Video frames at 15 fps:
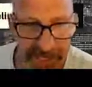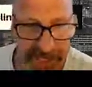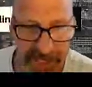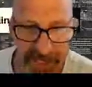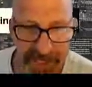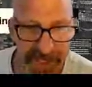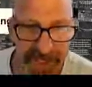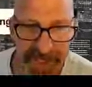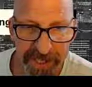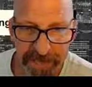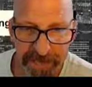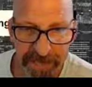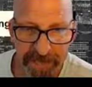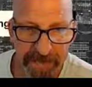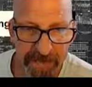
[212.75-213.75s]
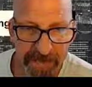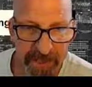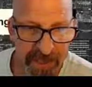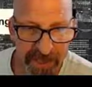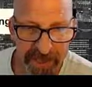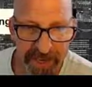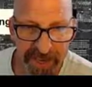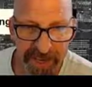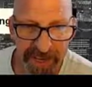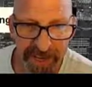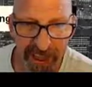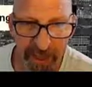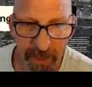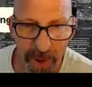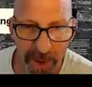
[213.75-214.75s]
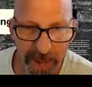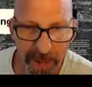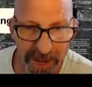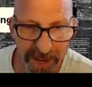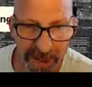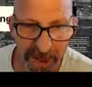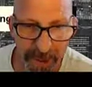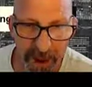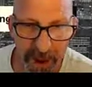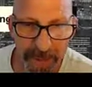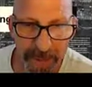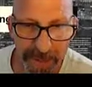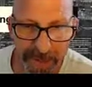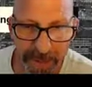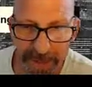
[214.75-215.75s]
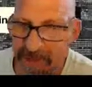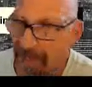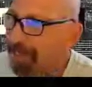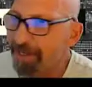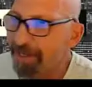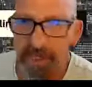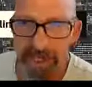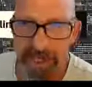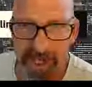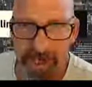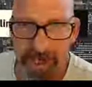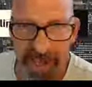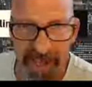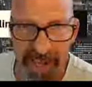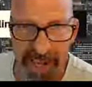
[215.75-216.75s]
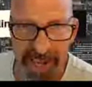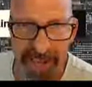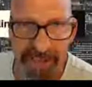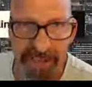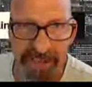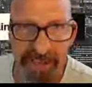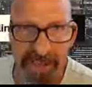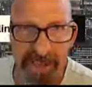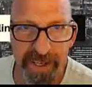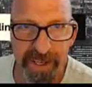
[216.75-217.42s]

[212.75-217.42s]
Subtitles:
This is how I would do things when it's something like this.